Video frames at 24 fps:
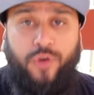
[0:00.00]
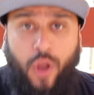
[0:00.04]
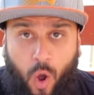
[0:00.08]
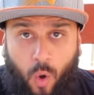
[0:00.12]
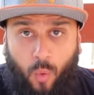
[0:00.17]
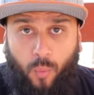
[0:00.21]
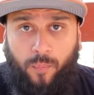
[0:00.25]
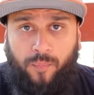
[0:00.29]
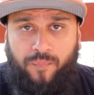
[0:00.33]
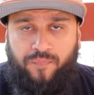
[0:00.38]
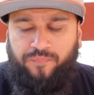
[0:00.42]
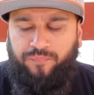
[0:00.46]

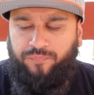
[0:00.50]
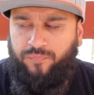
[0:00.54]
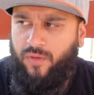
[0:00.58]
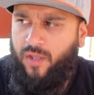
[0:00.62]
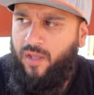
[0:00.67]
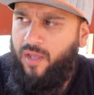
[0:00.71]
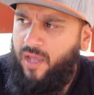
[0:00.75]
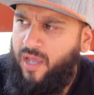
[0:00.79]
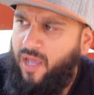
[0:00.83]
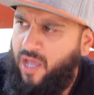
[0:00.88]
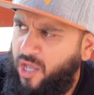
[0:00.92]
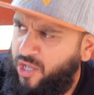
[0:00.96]
know.
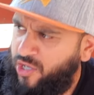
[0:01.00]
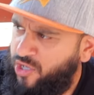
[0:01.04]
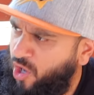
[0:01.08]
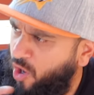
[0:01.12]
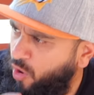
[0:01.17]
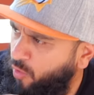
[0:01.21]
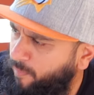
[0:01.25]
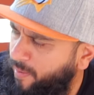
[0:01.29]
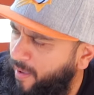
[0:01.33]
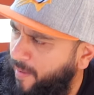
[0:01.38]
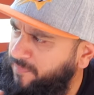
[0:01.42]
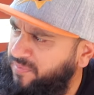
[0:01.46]

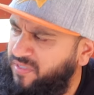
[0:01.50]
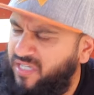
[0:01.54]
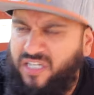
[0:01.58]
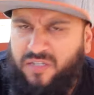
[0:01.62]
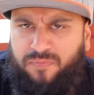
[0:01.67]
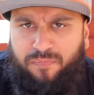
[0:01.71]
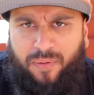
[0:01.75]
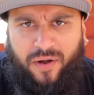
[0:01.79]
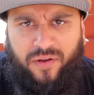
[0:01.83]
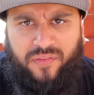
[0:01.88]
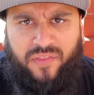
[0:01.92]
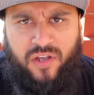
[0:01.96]
Yo, Pepsi is
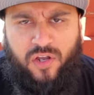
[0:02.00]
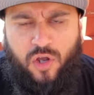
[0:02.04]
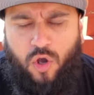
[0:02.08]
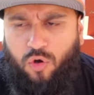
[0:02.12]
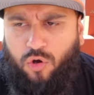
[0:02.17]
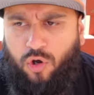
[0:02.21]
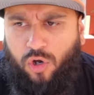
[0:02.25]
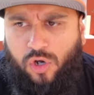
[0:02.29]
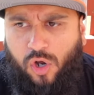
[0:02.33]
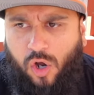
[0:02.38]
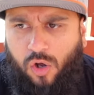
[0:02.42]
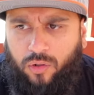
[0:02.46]
better than
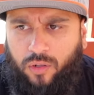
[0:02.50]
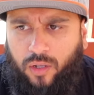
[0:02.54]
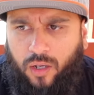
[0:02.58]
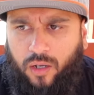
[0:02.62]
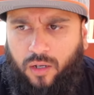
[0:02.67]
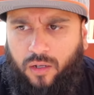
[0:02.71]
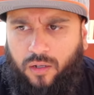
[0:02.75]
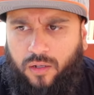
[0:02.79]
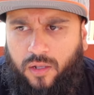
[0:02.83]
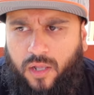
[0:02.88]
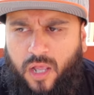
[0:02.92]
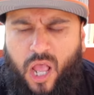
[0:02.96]
Coca-Cola.
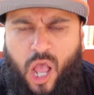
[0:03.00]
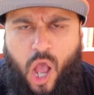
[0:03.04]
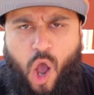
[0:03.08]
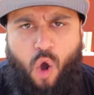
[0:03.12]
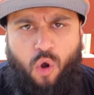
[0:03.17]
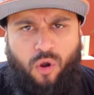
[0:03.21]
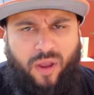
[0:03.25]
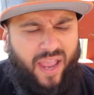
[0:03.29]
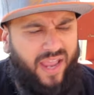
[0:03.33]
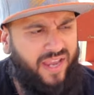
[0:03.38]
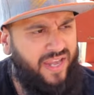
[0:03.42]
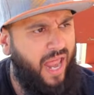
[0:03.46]

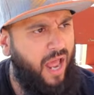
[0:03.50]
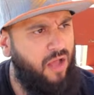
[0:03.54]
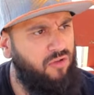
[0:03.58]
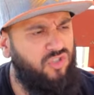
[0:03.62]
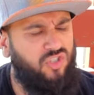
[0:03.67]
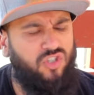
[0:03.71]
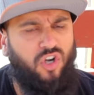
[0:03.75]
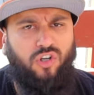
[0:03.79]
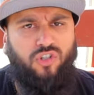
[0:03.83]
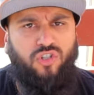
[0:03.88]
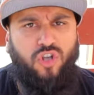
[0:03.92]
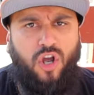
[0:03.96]
Okay, now
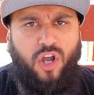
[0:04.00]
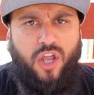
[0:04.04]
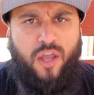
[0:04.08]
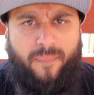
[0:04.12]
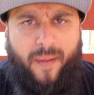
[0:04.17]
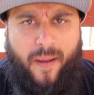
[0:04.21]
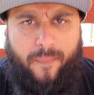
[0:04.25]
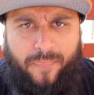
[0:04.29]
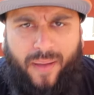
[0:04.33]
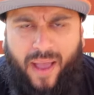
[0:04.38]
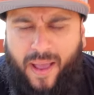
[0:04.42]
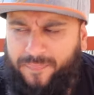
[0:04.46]
start talking
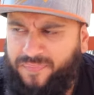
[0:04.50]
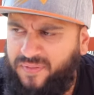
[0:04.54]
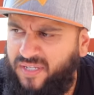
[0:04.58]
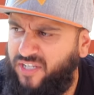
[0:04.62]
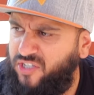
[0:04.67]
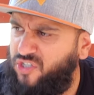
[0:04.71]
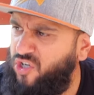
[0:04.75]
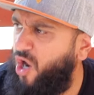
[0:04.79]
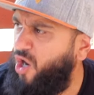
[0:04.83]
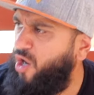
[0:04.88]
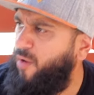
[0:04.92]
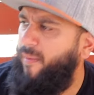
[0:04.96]
about
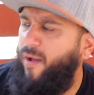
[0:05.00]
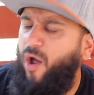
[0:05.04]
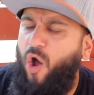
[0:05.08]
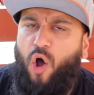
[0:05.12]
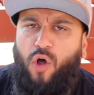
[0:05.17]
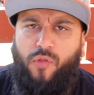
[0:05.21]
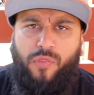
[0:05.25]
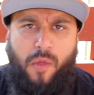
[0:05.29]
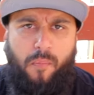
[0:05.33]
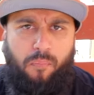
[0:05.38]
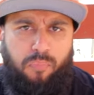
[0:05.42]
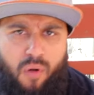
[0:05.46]
Pepsi. Talk about all their